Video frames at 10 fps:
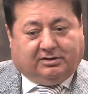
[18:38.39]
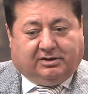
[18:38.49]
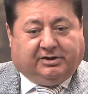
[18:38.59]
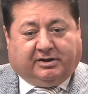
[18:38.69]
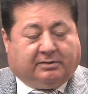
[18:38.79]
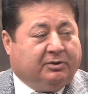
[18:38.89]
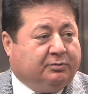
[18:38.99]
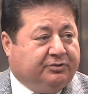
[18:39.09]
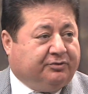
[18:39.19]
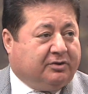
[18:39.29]
In
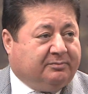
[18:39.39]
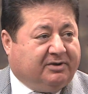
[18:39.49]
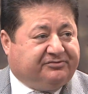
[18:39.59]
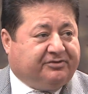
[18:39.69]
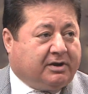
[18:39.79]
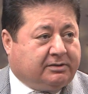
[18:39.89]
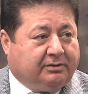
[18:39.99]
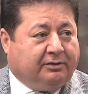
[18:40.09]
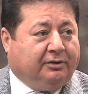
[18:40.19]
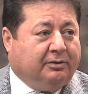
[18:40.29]
Arabic, we talk about soccer
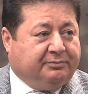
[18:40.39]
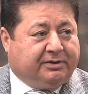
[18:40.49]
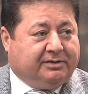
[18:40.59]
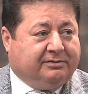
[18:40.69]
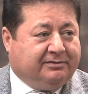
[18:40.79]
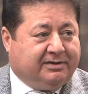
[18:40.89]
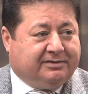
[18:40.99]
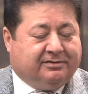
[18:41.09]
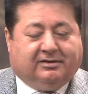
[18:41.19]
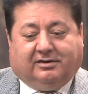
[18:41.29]
and Olympic and all that.